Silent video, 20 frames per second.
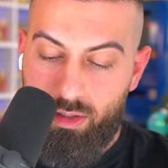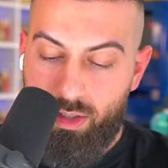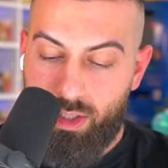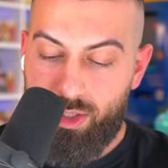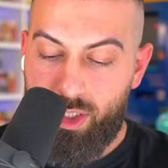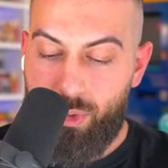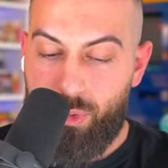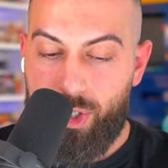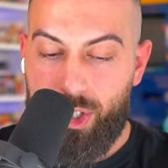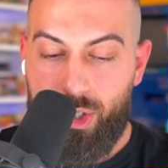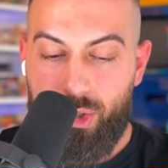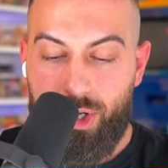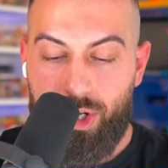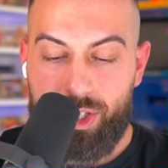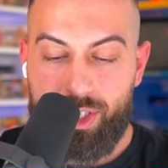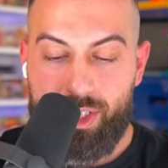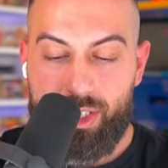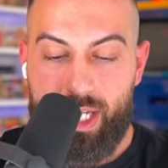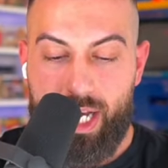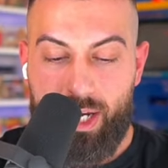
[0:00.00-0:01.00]
Let's see what we can do on our
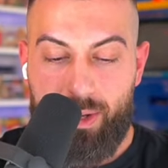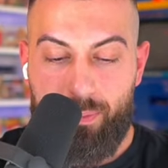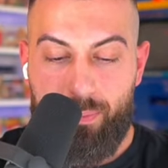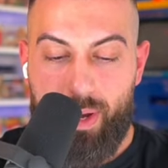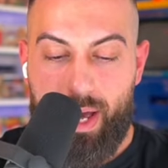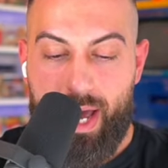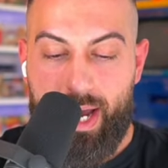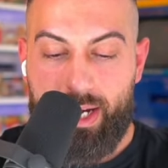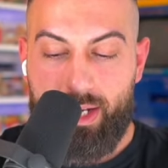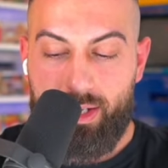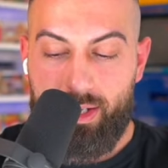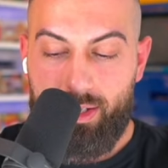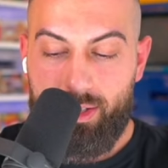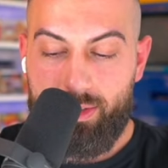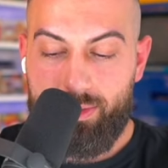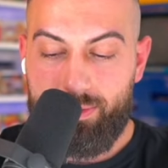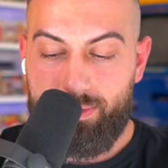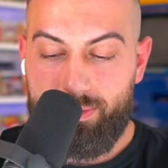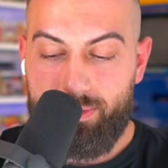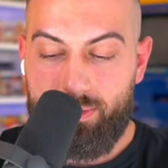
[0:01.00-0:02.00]
second pack.
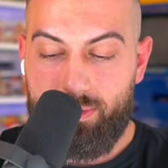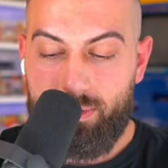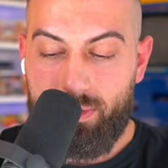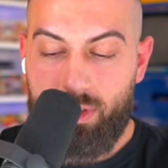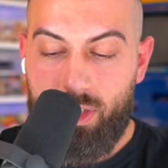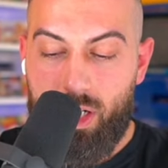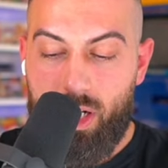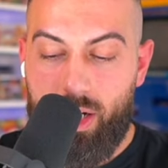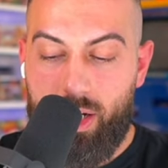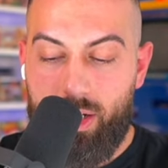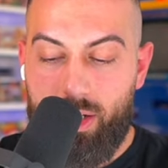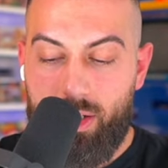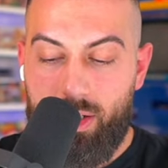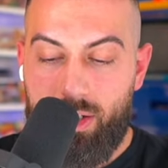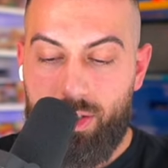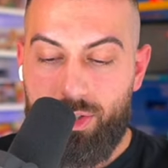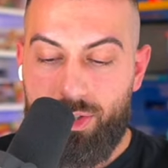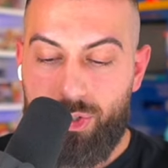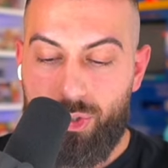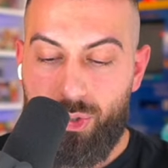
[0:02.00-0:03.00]
All right.
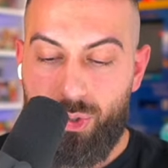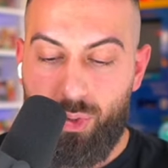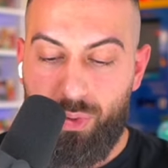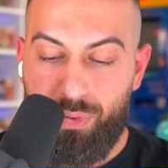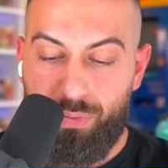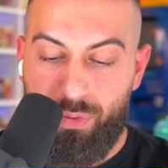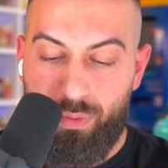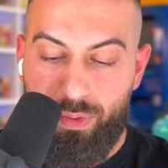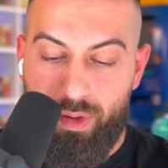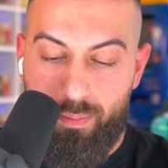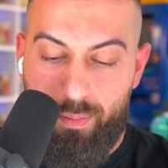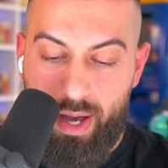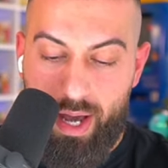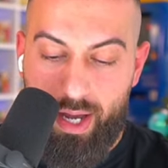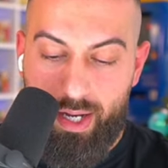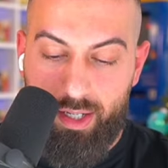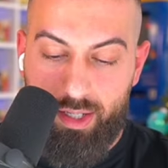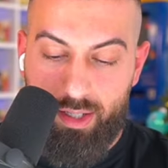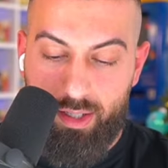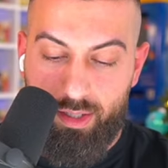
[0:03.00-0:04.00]
Two from the
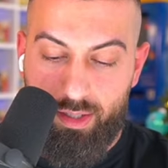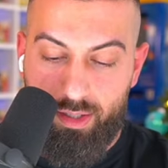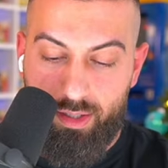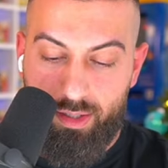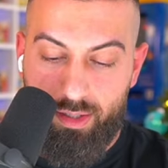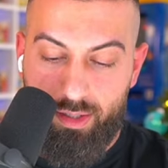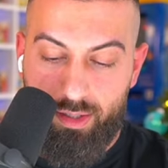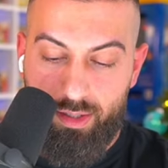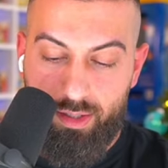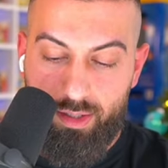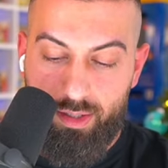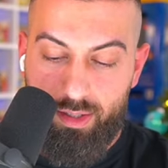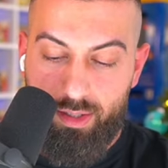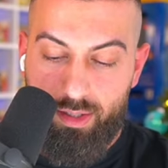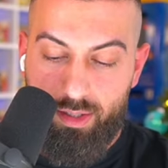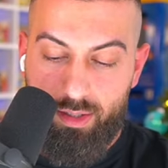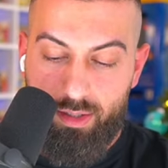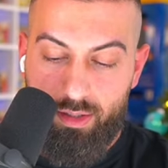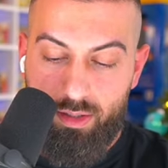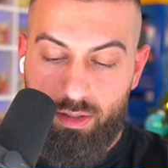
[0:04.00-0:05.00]
back
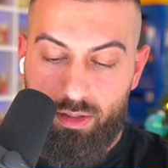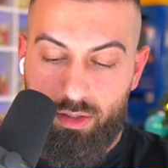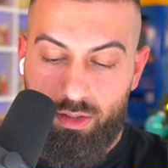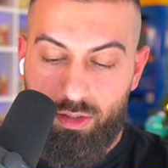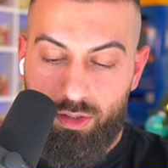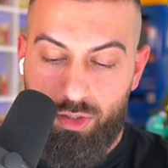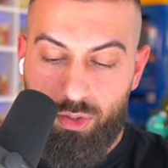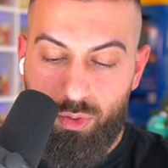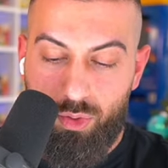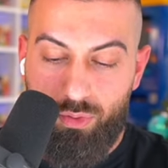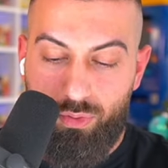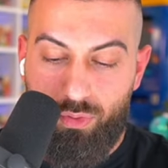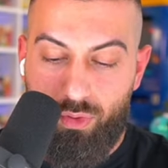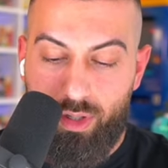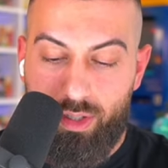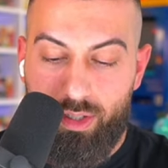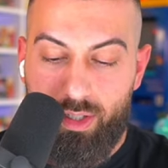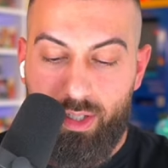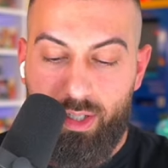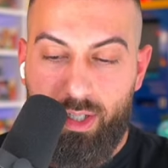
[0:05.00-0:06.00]
to the
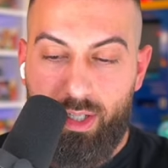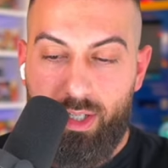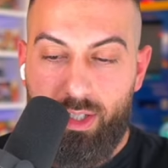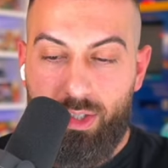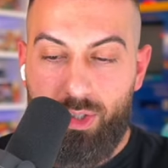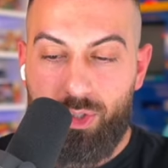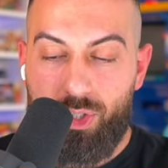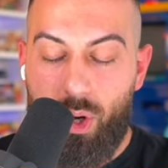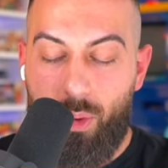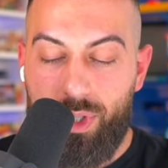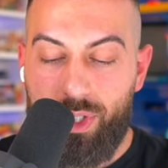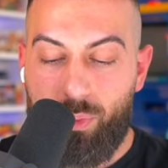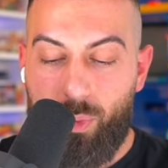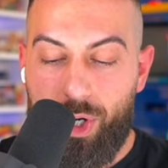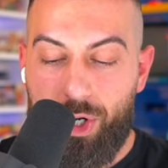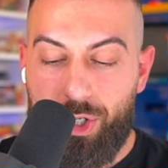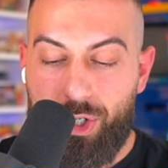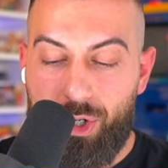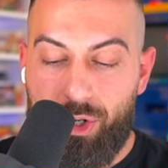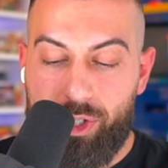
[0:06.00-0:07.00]
front. There's always
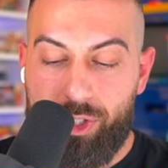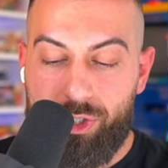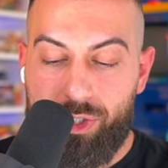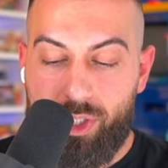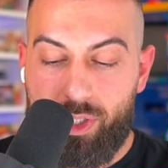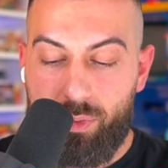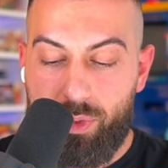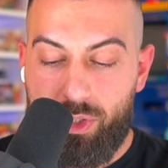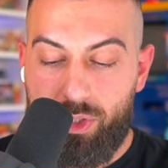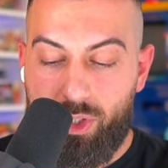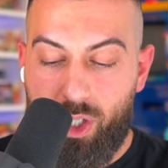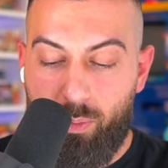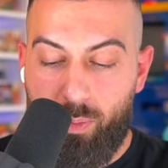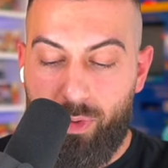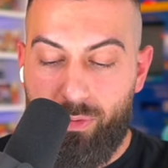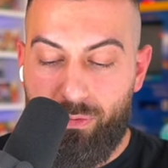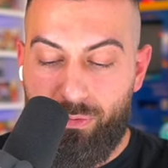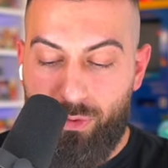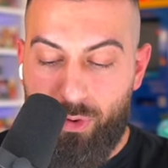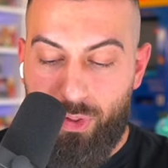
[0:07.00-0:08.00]
weird card tricks when you start
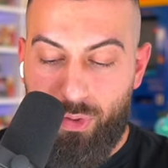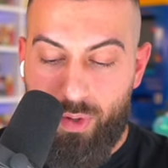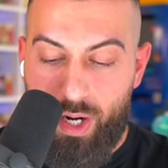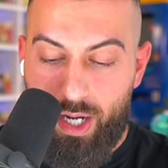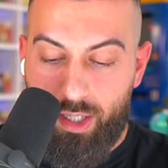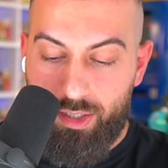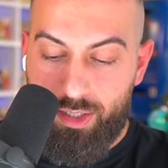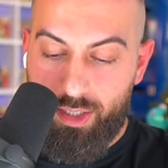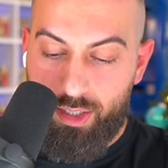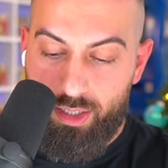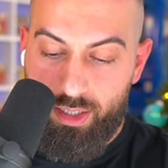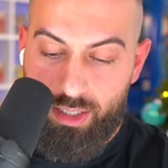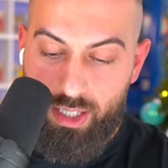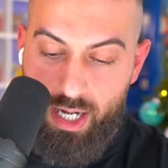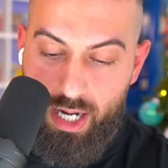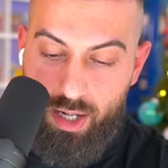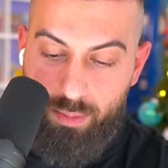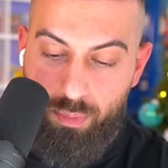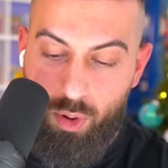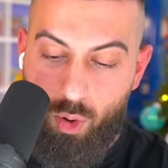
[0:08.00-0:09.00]
moving further out into the
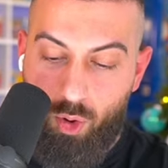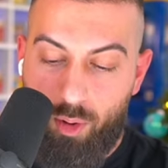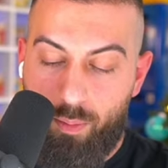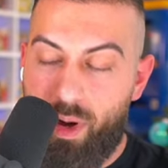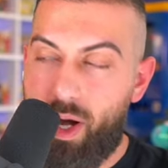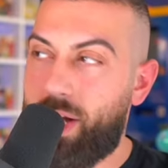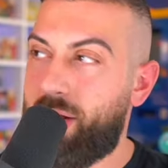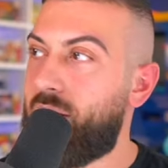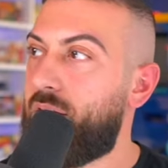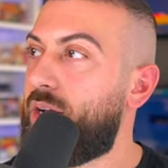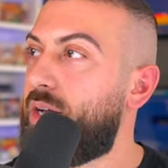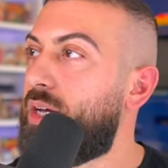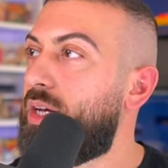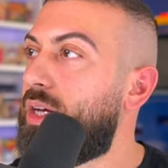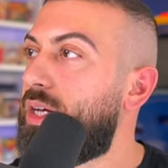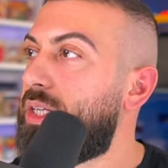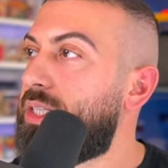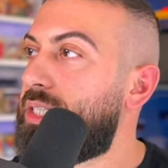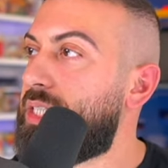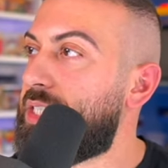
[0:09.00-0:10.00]
uh, Pokemon
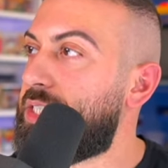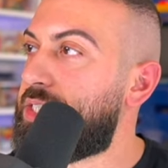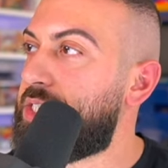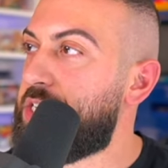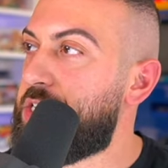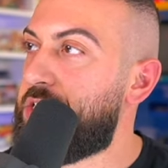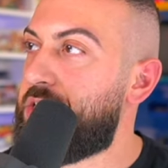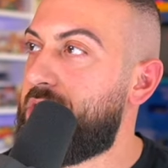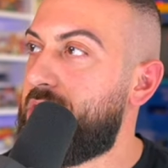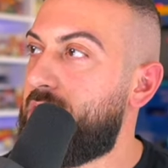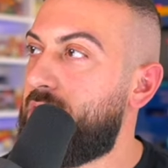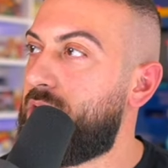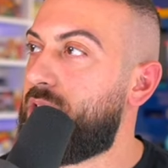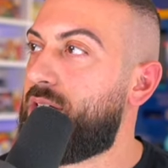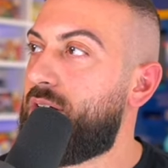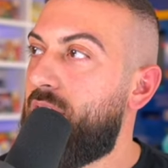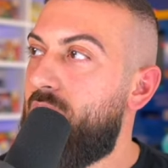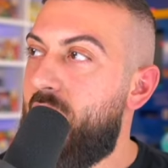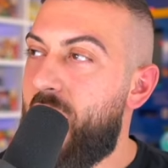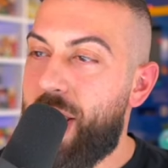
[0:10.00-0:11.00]
TCG.
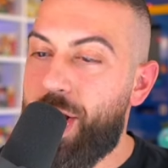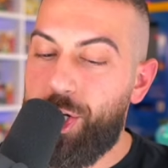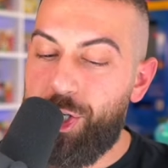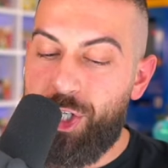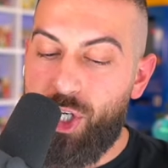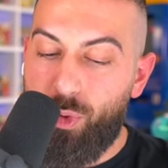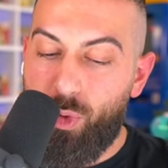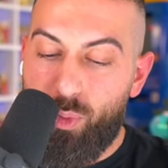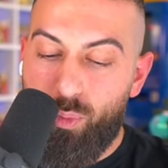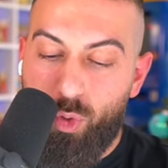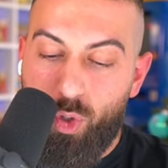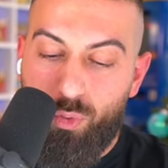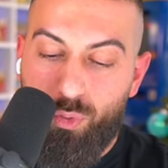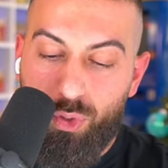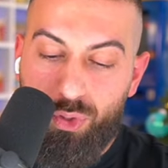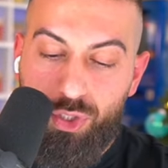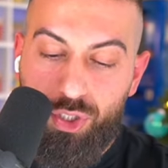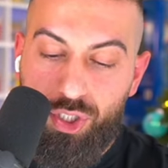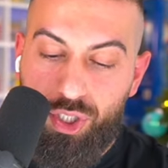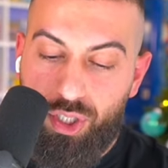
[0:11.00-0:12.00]
Energy
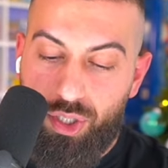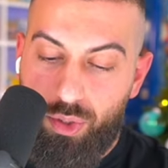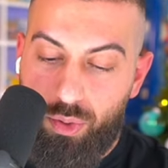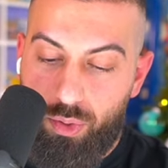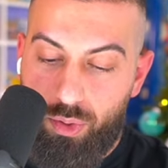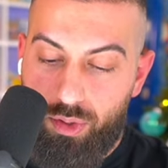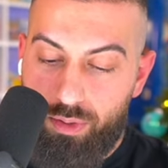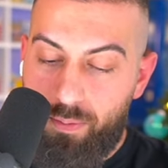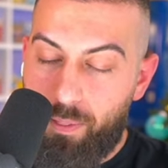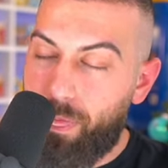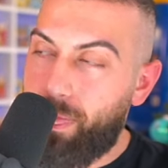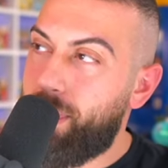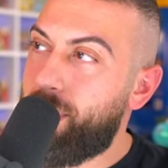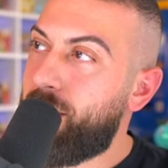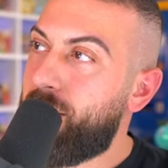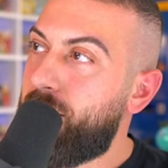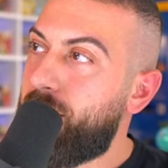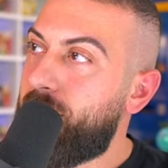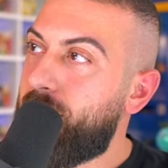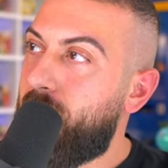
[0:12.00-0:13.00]
removal two.
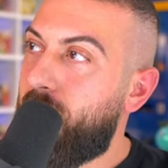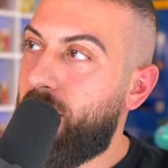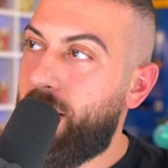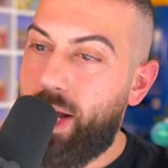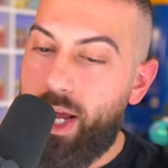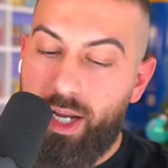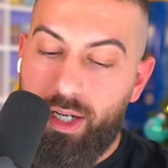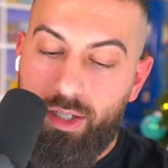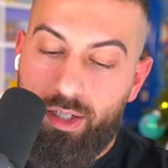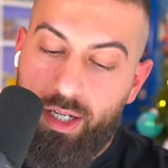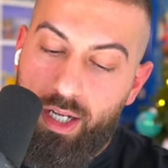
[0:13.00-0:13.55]
All right.